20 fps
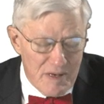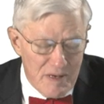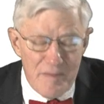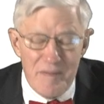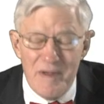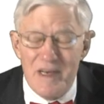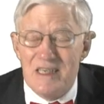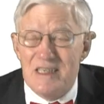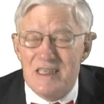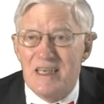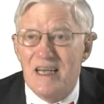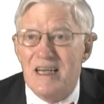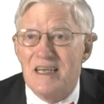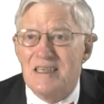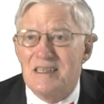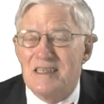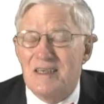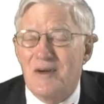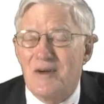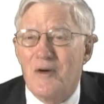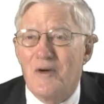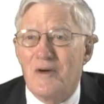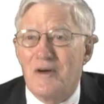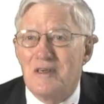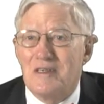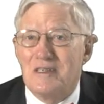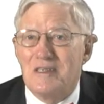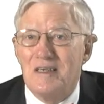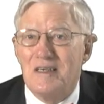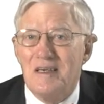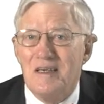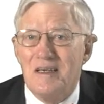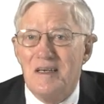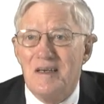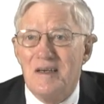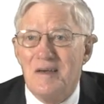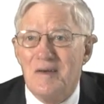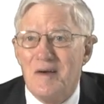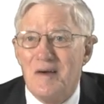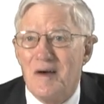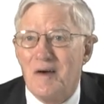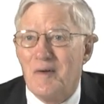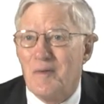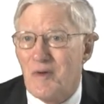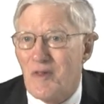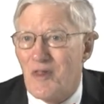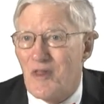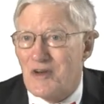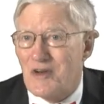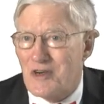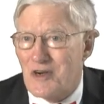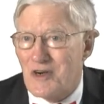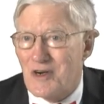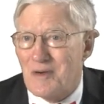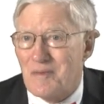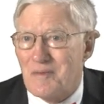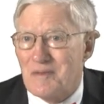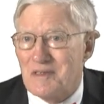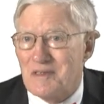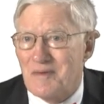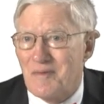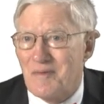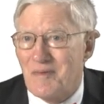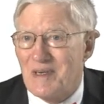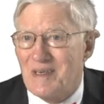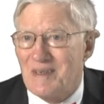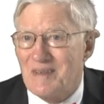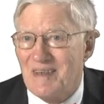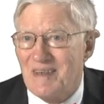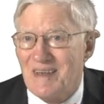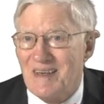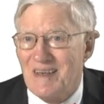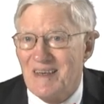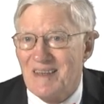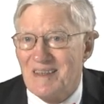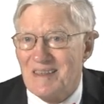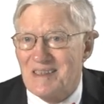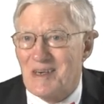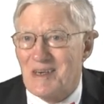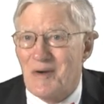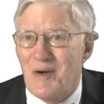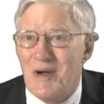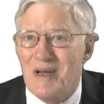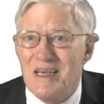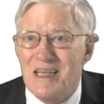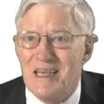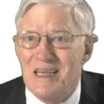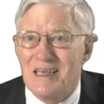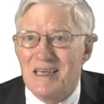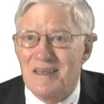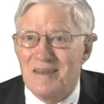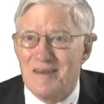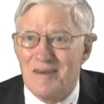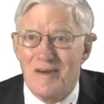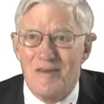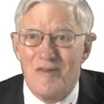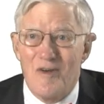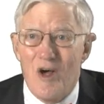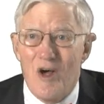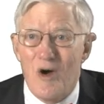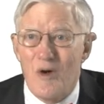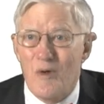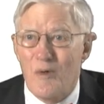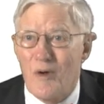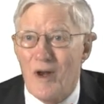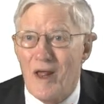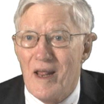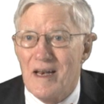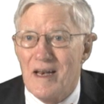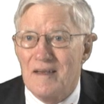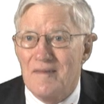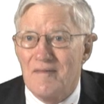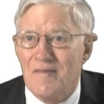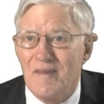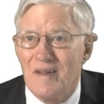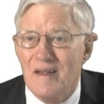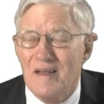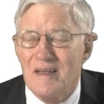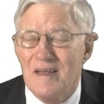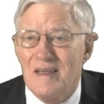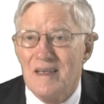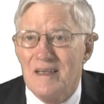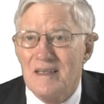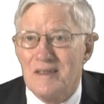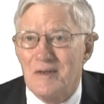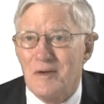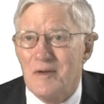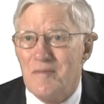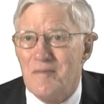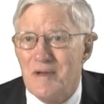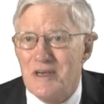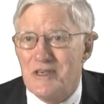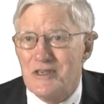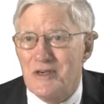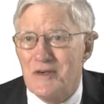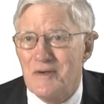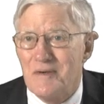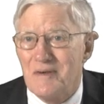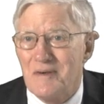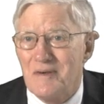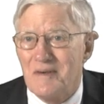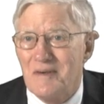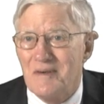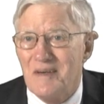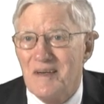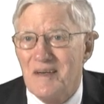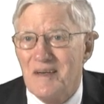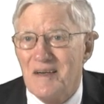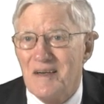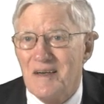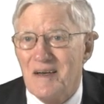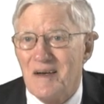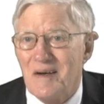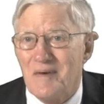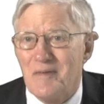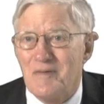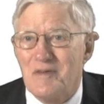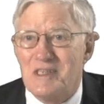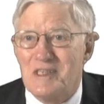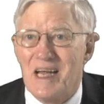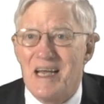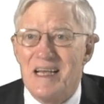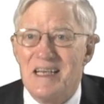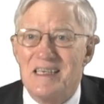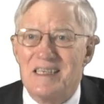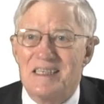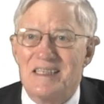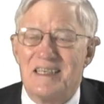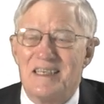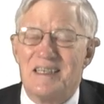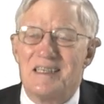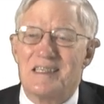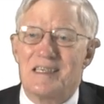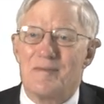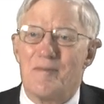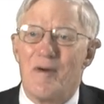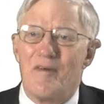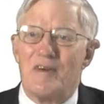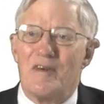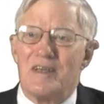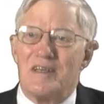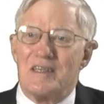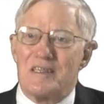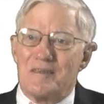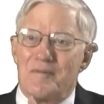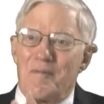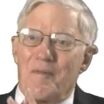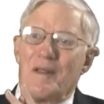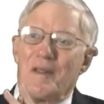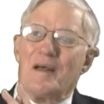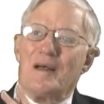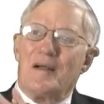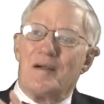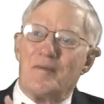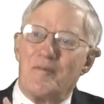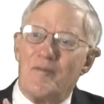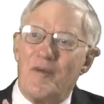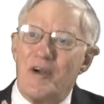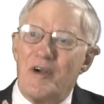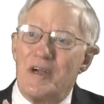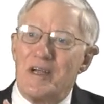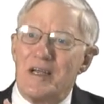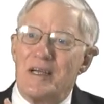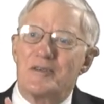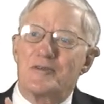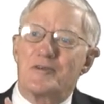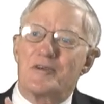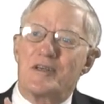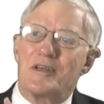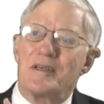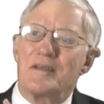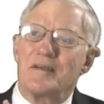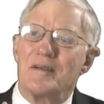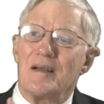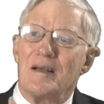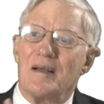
admit states in accordance with the terms. There's a great deal of law relating to admission of states, and some of it is very interesting.